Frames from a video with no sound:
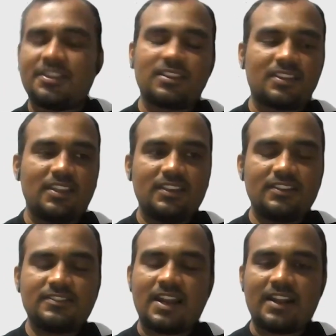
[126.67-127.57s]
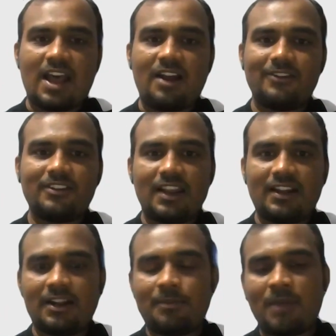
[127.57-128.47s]
The thing is that I have
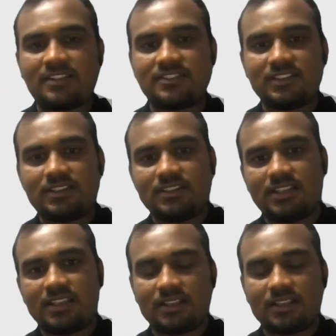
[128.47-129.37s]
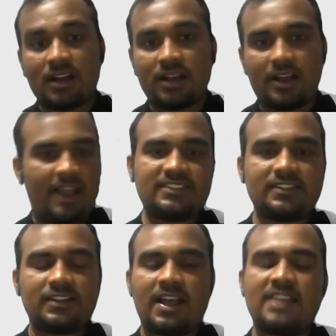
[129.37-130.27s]
decided by seeing the uh, as
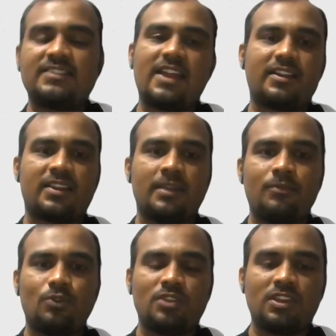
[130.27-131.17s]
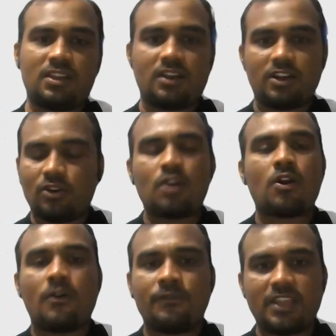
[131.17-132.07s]
uh, as I came to the curriculum
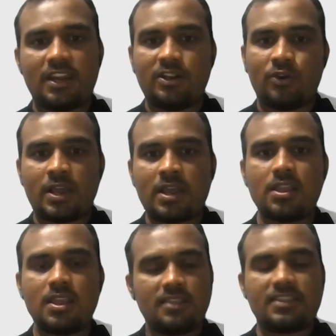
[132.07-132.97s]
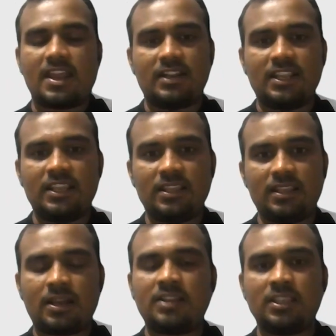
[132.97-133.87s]
of the EdYoda, that the
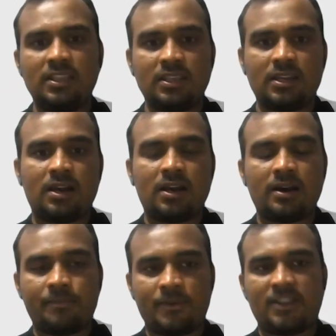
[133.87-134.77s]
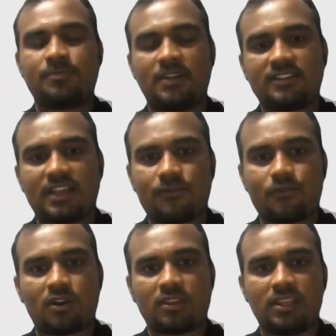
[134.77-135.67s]
uh, the uh, placements are
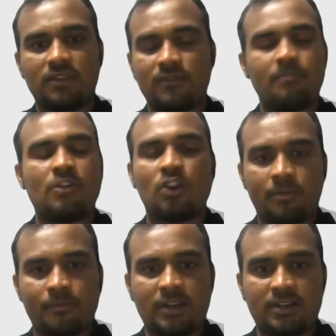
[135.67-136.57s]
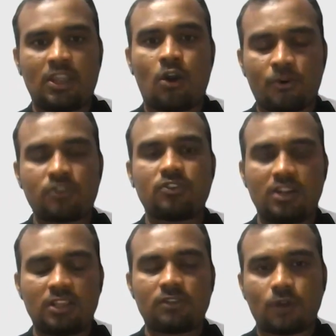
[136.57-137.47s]
for the web development, the
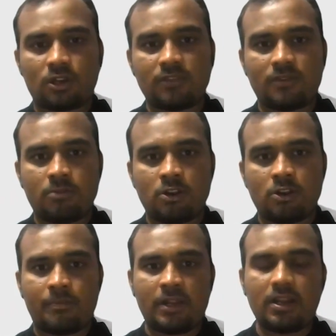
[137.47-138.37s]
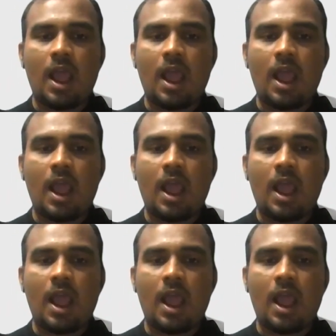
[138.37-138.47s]
opportunities for the web development.